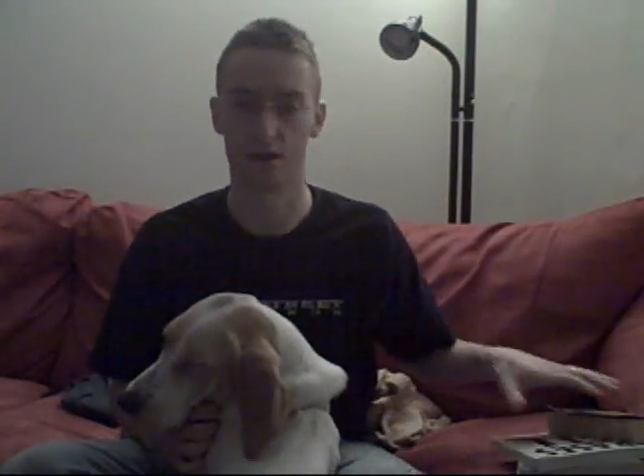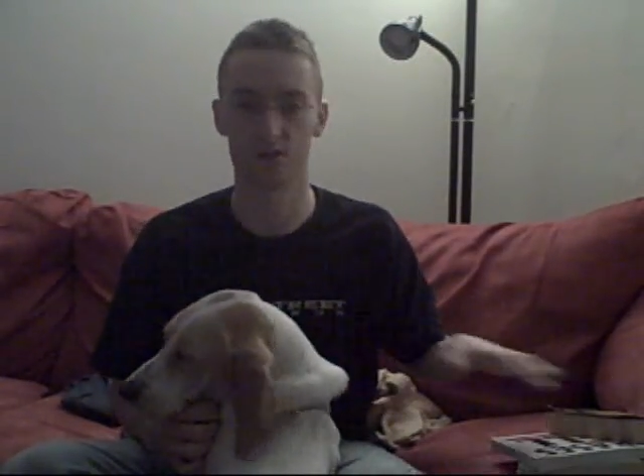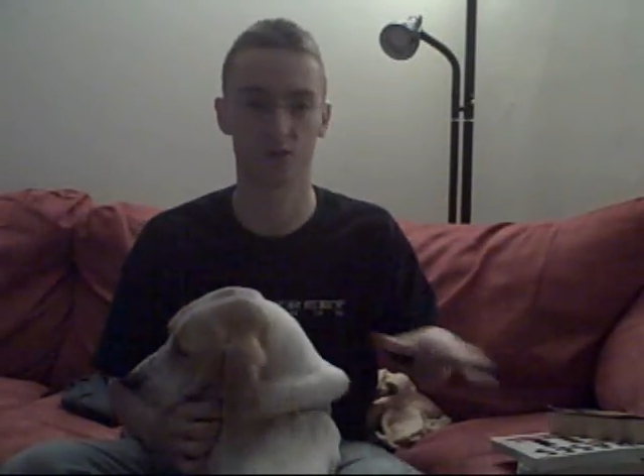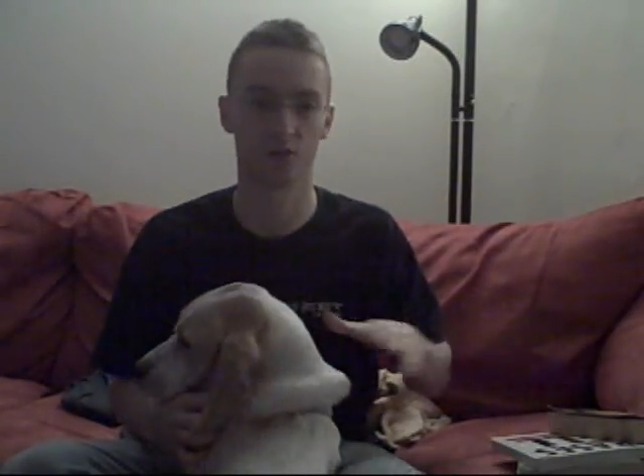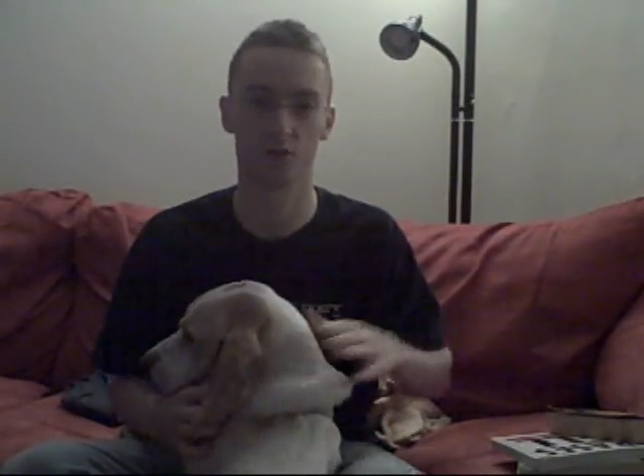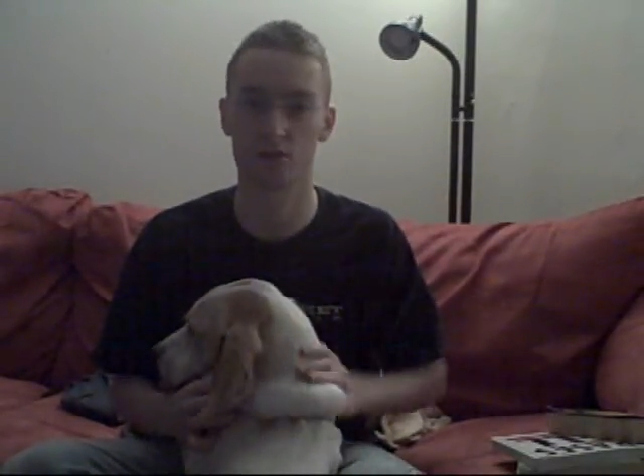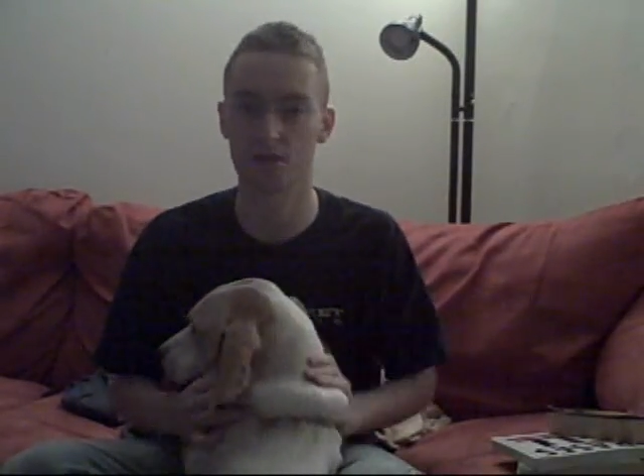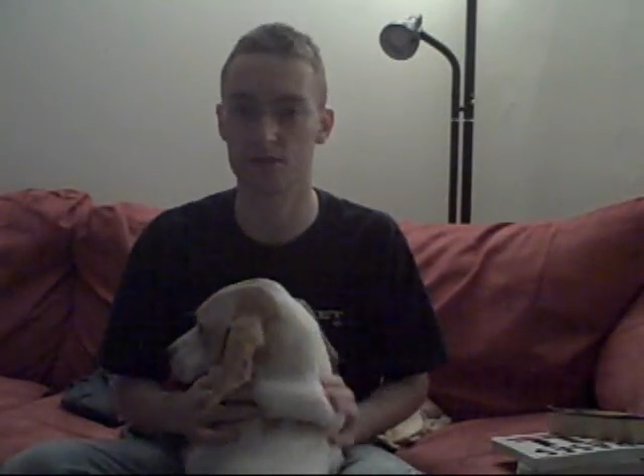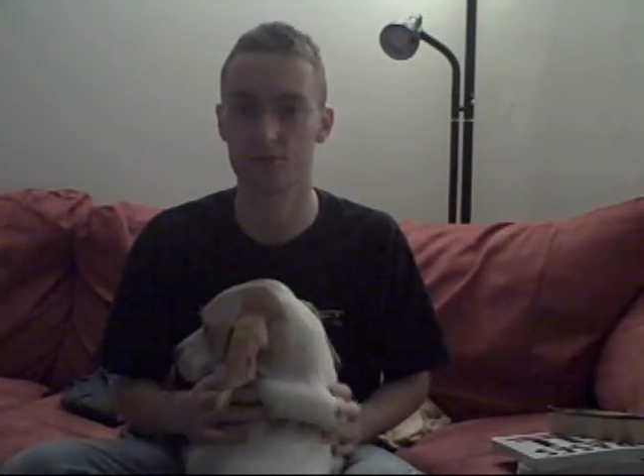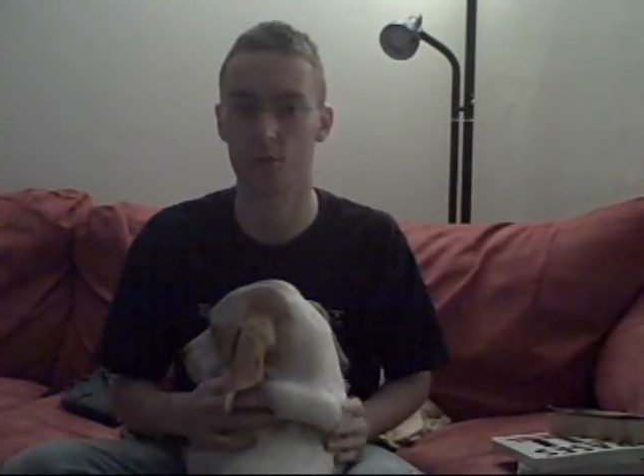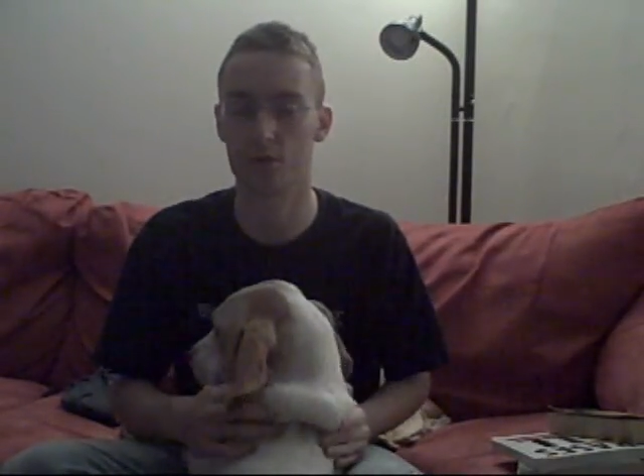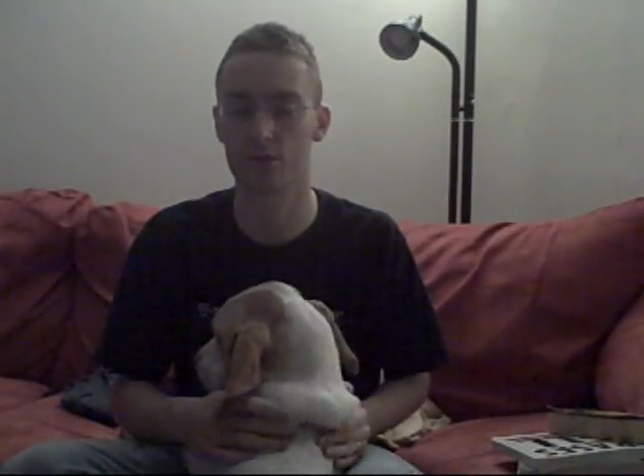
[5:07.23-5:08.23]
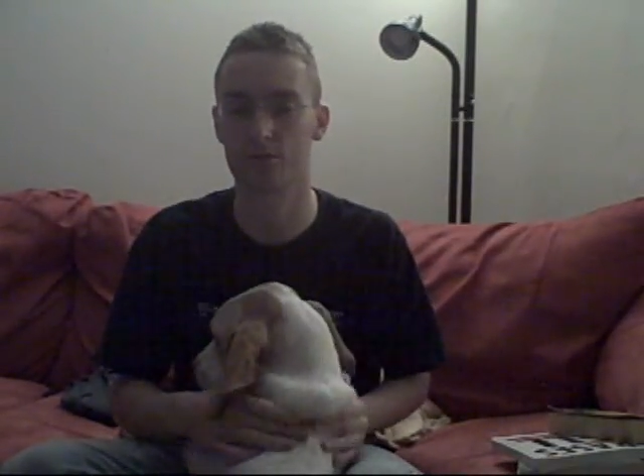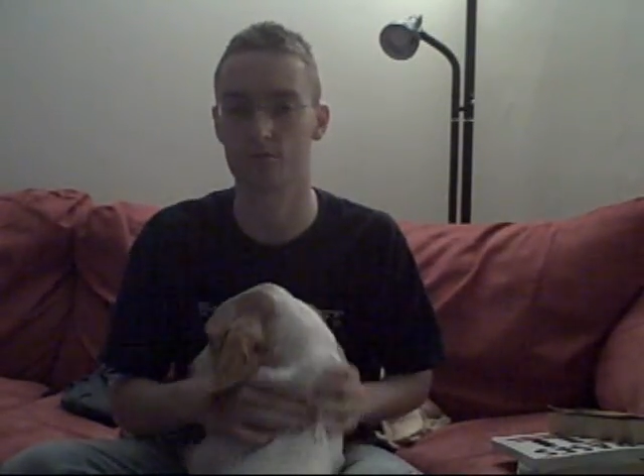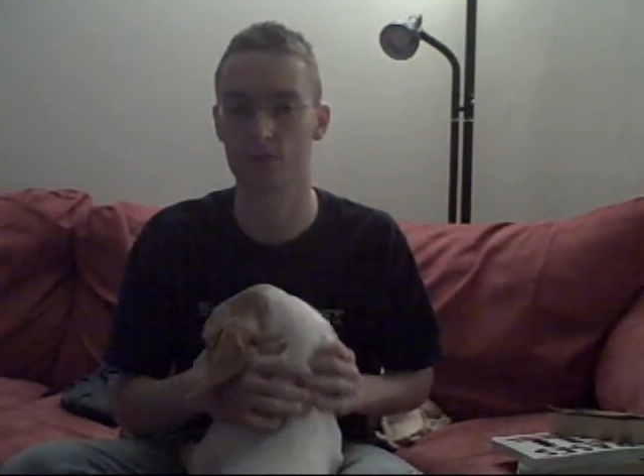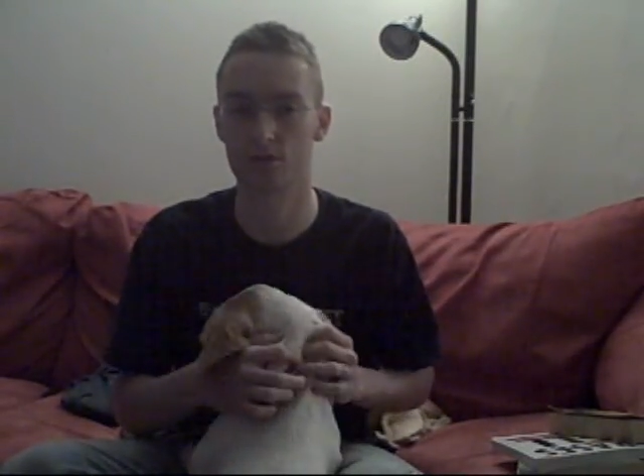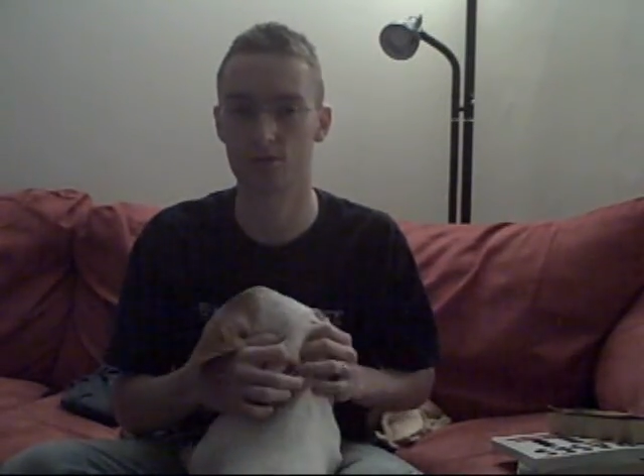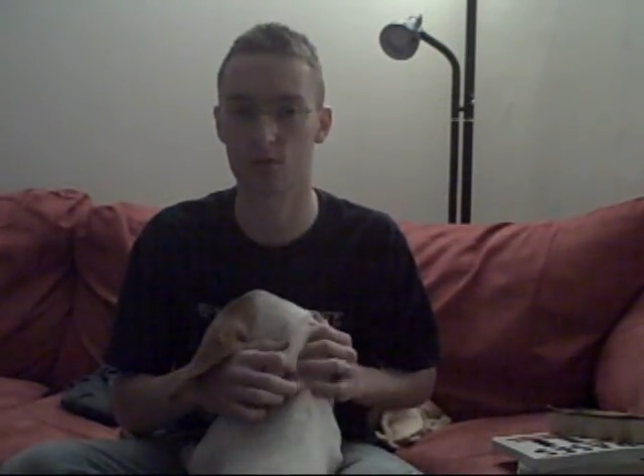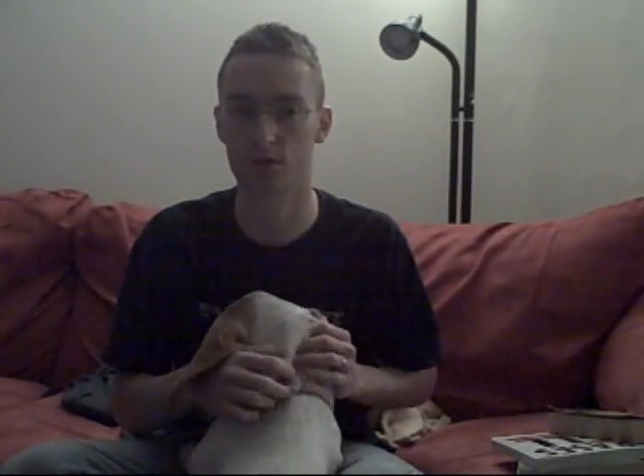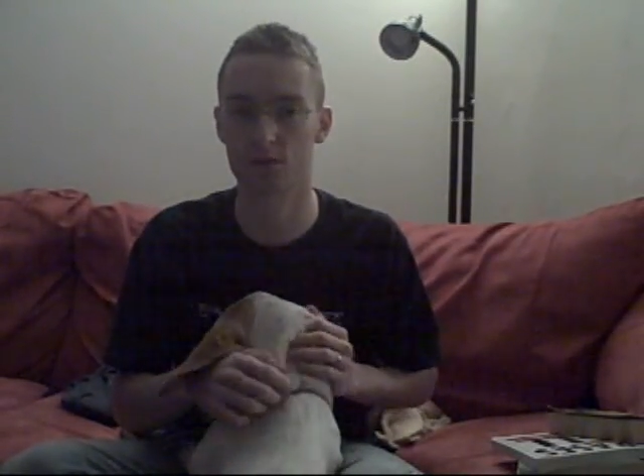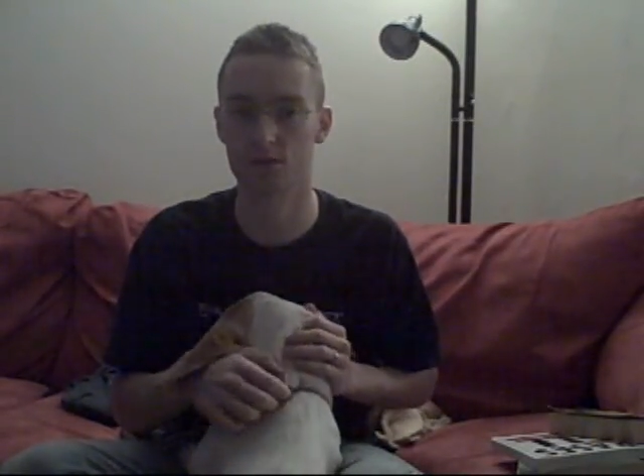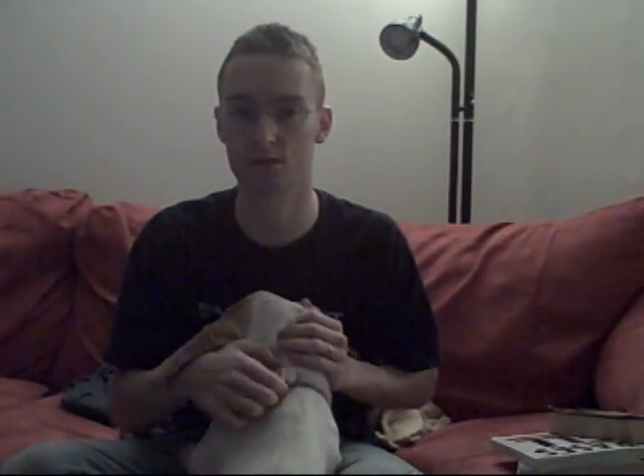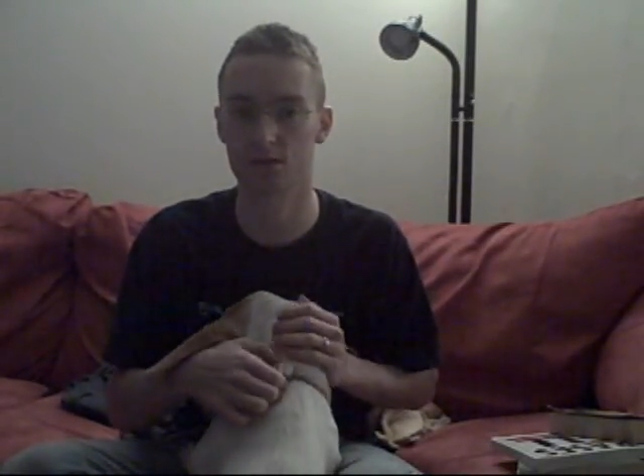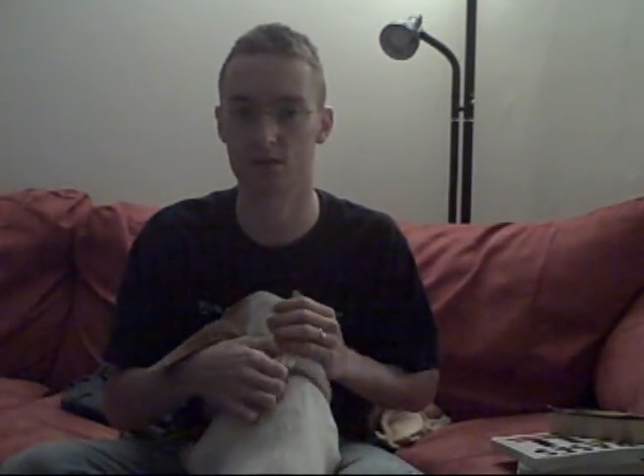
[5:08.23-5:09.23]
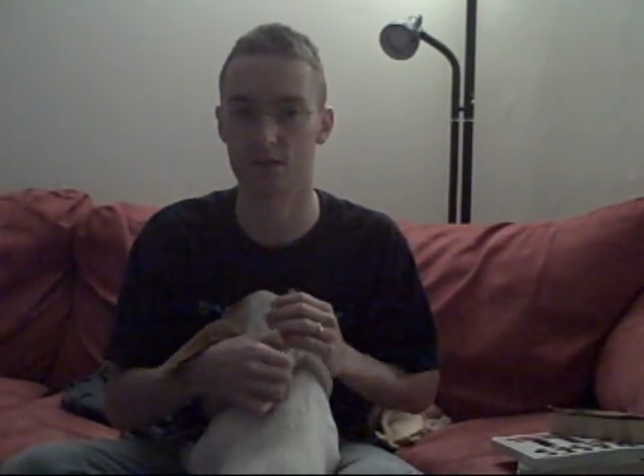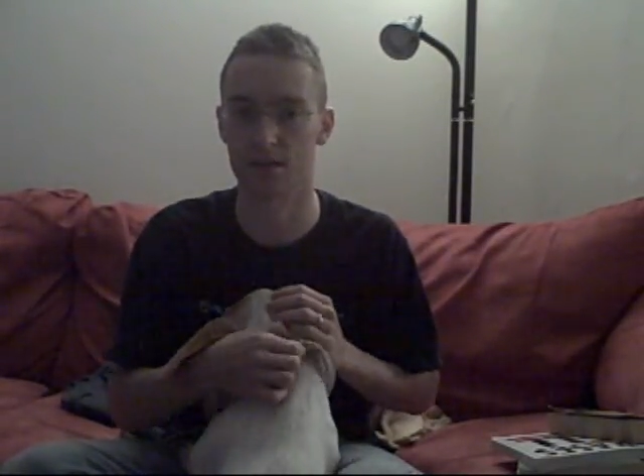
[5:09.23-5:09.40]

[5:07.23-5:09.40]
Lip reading: Just use these 4 different resources